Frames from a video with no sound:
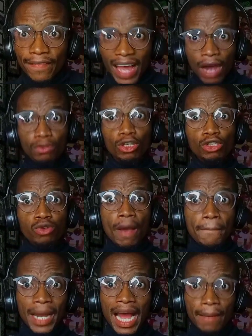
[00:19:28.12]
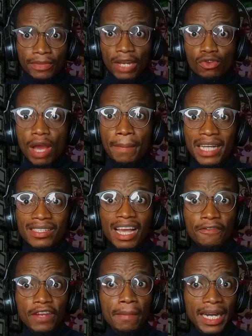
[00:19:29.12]
Now, Joshua Mba, I'm telling you about
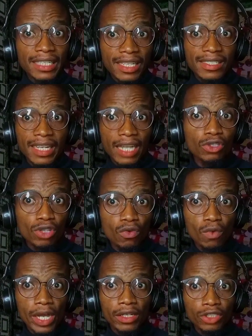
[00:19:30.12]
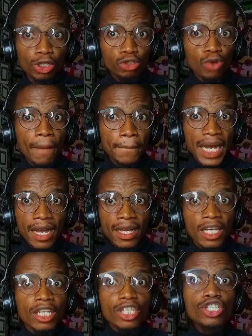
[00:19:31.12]
affiliate marketers that are doing well. Joshua
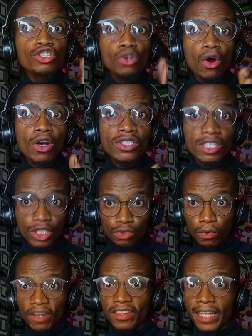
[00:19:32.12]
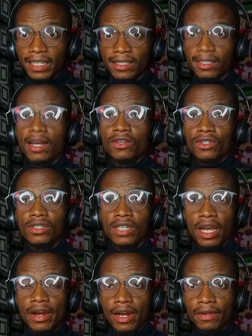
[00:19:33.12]
Mba, his course is worth
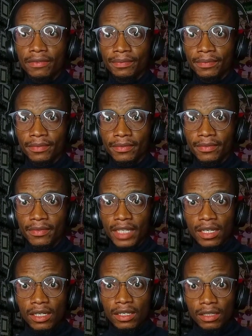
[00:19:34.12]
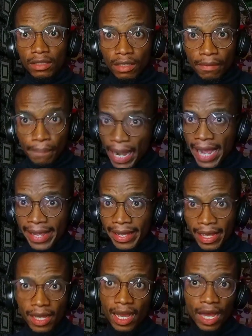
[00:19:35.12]
30,000 naira.
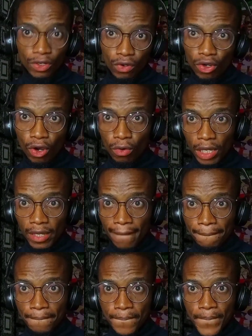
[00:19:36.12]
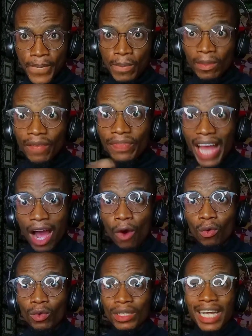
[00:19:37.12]
Buy and go your way.
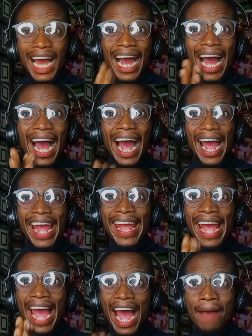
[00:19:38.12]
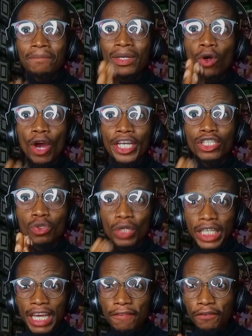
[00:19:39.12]
Now, I am going
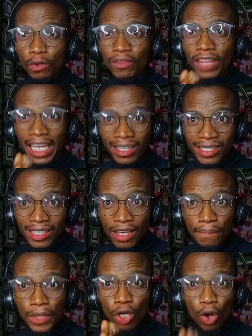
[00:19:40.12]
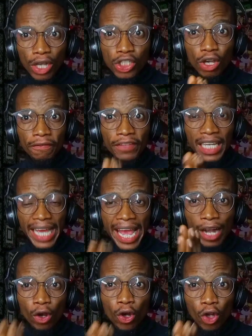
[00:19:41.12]
to give you this because of the
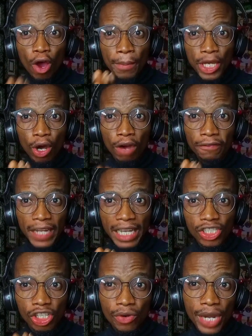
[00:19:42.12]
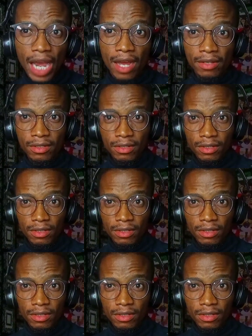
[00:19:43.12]
economy of Nigeria.